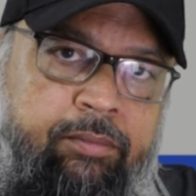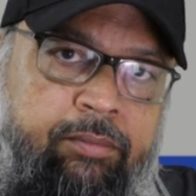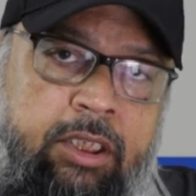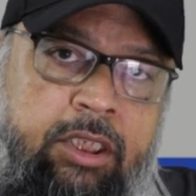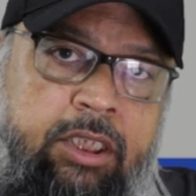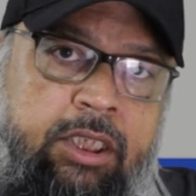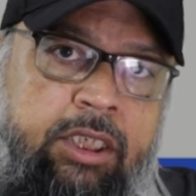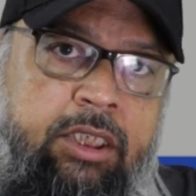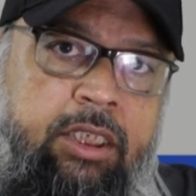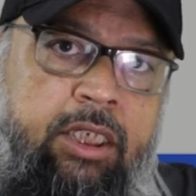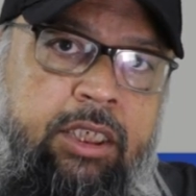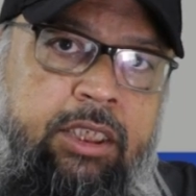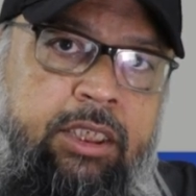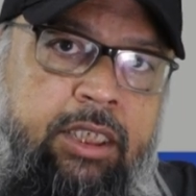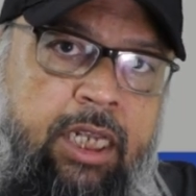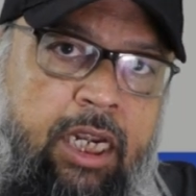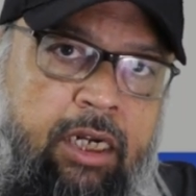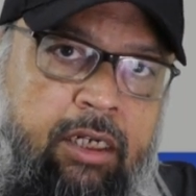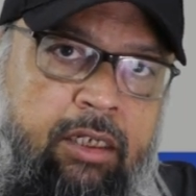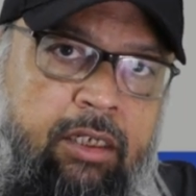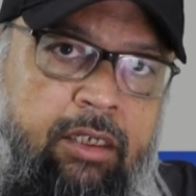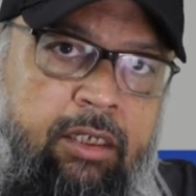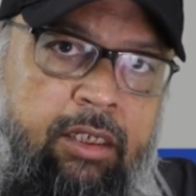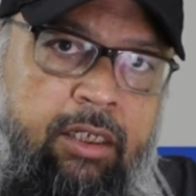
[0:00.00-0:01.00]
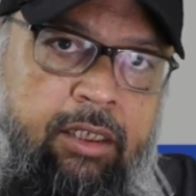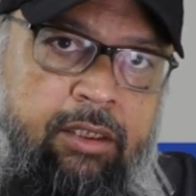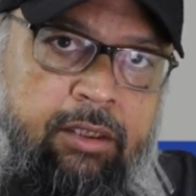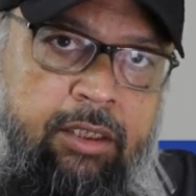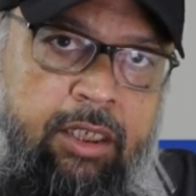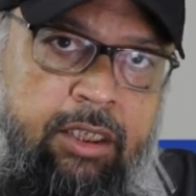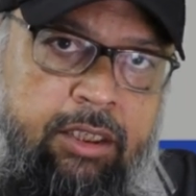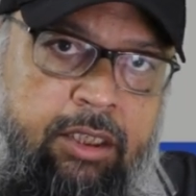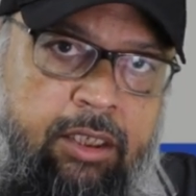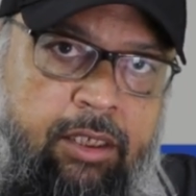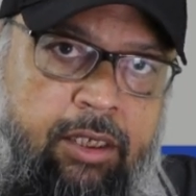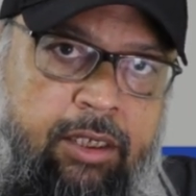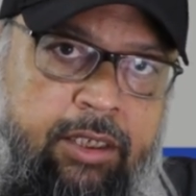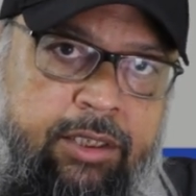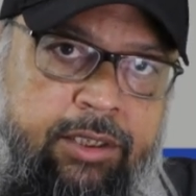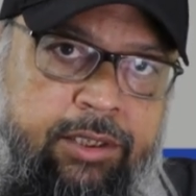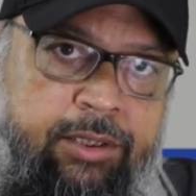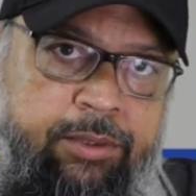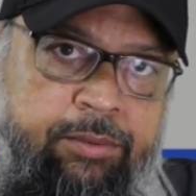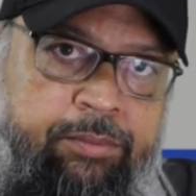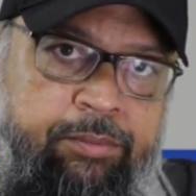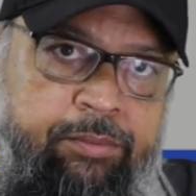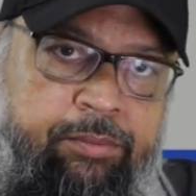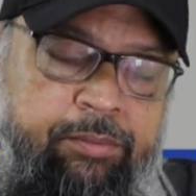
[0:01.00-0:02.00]
This is the second in the
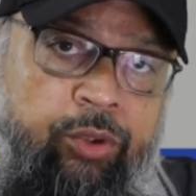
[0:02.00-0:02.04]
series.